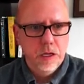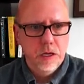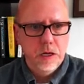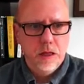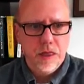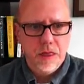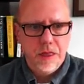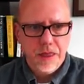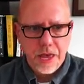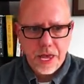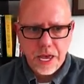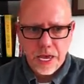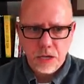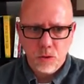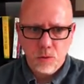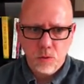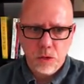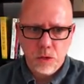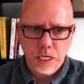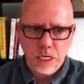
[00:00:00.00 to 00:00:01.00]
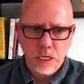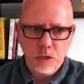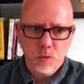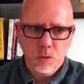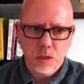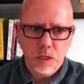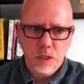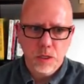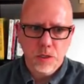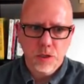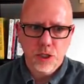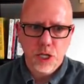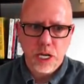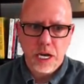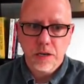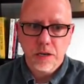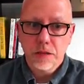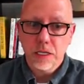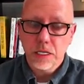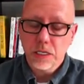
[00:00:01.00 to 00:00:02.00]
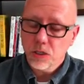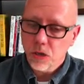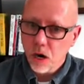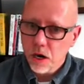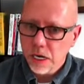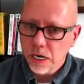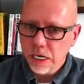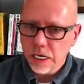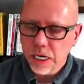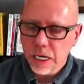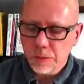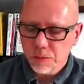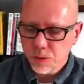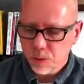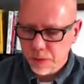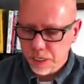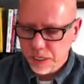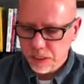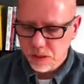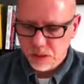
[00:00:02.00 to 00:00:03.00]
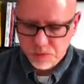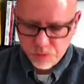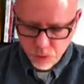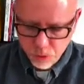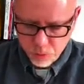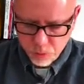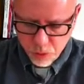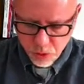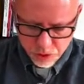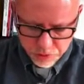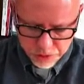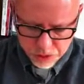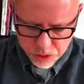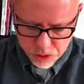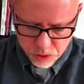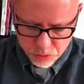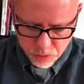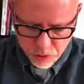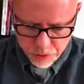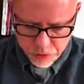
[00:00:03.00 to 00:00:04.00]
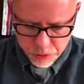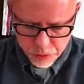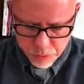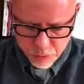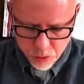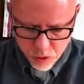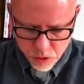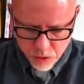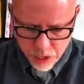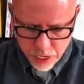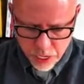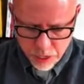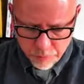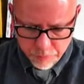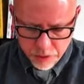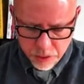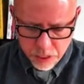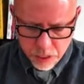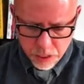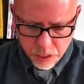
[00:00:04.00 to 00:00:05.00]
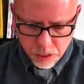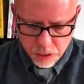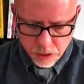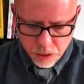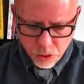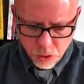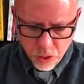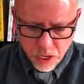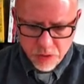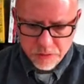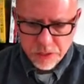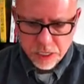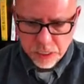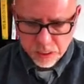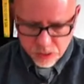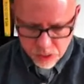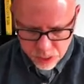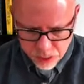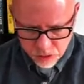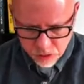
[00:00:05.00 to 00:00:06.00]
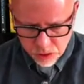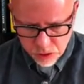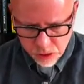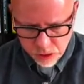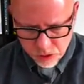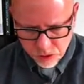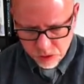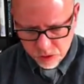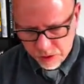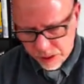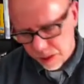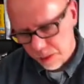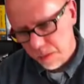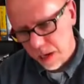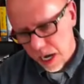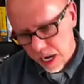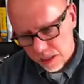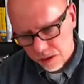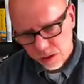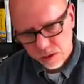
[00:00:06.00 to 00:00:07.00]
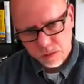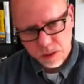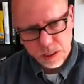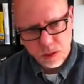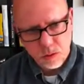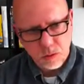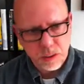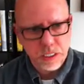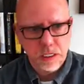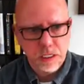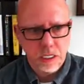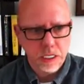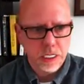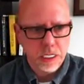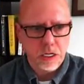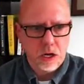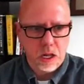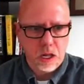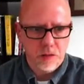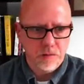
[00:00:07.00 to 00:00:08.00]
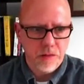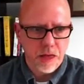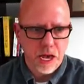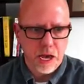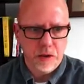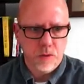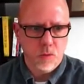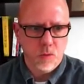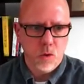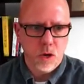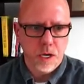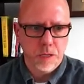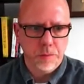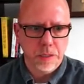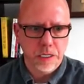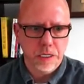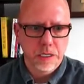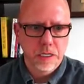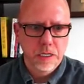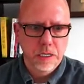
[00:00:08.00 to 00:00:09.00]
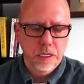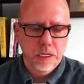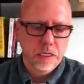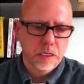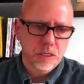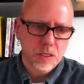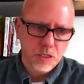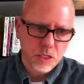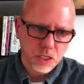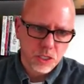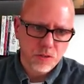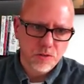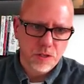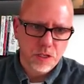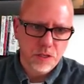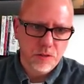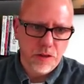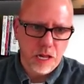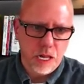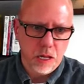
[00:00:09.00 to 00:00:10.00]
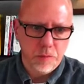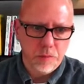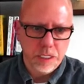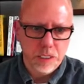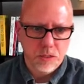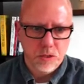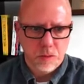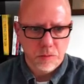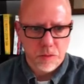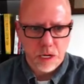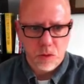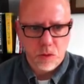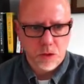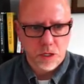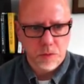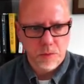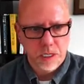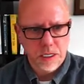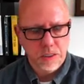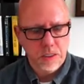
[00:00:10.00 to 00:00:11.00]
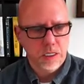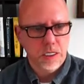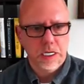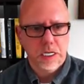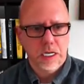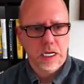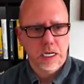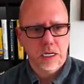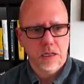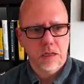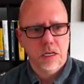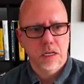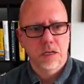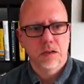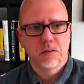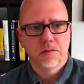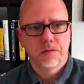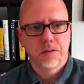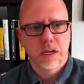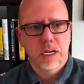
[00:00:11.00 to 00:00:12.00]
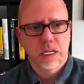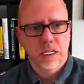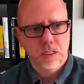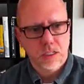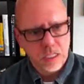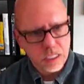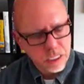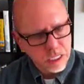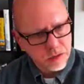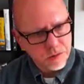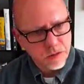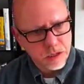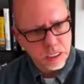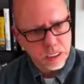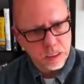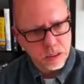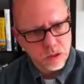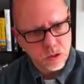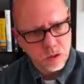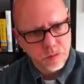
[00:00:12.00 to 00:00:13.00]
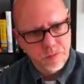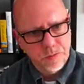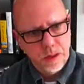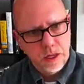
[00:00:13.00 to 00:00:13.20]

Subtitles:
Then we will check the target namespace. If you had previously run this program, you have a Cassandra cluster there. Possibly we delete all of that and wipe it. This is just for development, so I'm not worried about deleting anything of any significance.